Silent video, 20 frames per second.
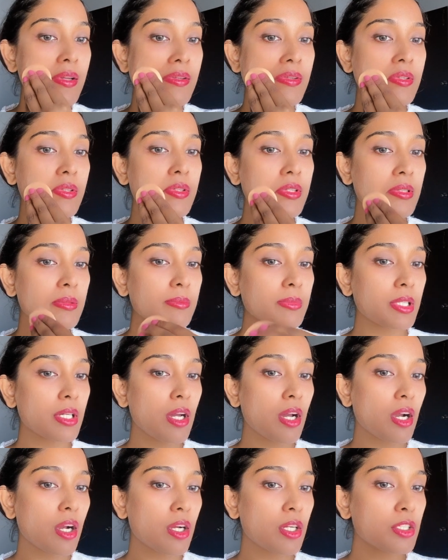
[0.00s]
We can be
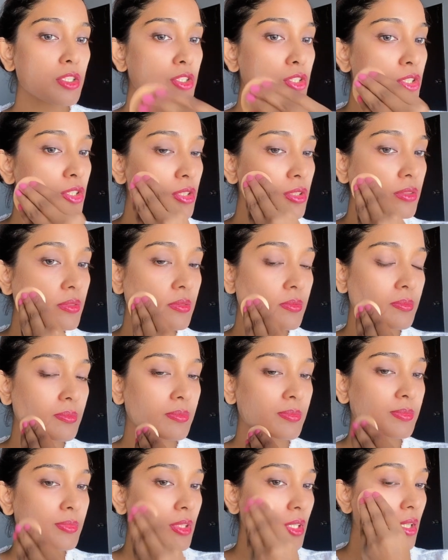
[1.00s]
harsh.
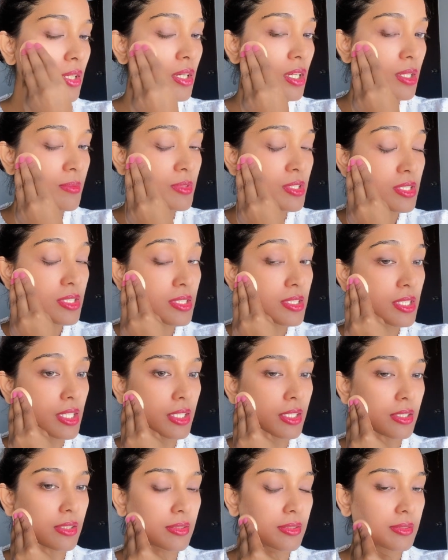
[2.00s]
I'm just
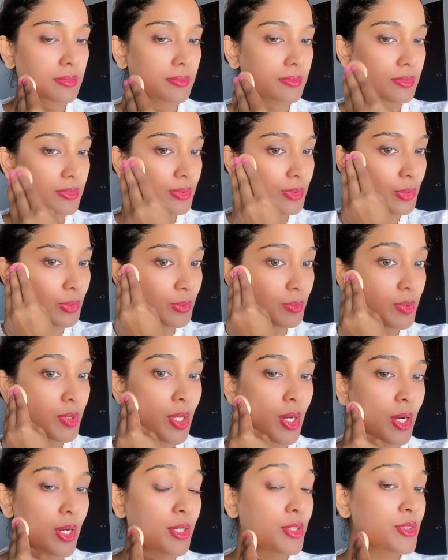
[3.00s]
saying, don't be
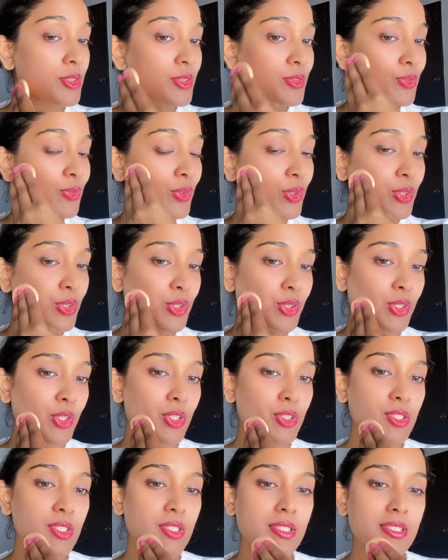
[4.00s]
harsh with
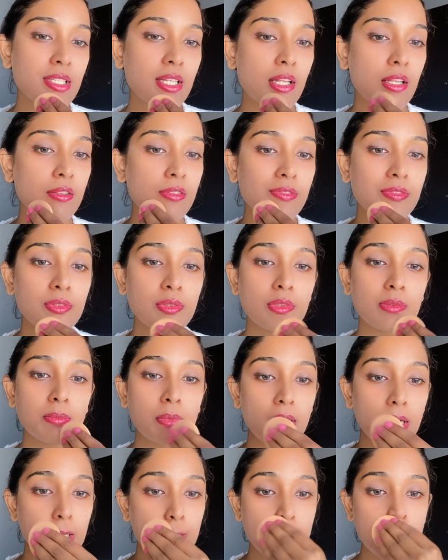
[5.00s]
yourself, don't be
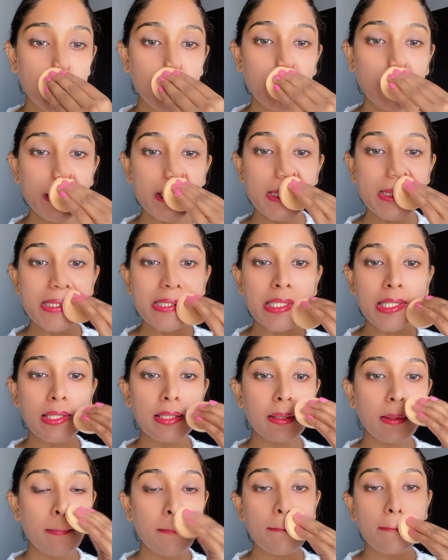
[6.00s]
harsh on your skin.